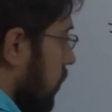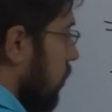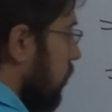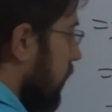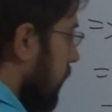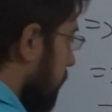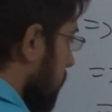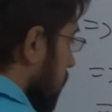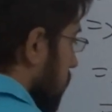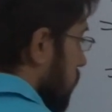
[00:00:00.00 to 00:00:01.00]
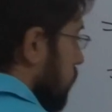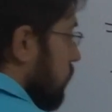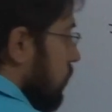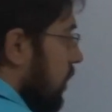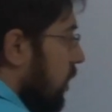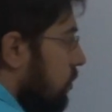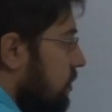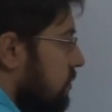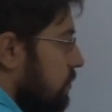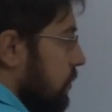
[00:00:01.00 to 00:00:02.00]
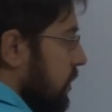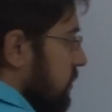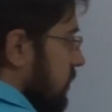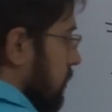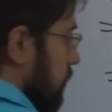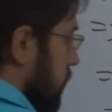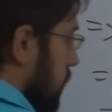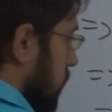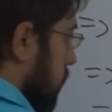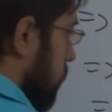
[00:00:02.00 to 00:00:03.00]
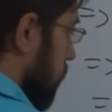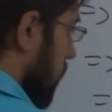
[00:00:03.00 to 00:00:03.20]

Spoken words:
Okay, so now it's pretty simple now. So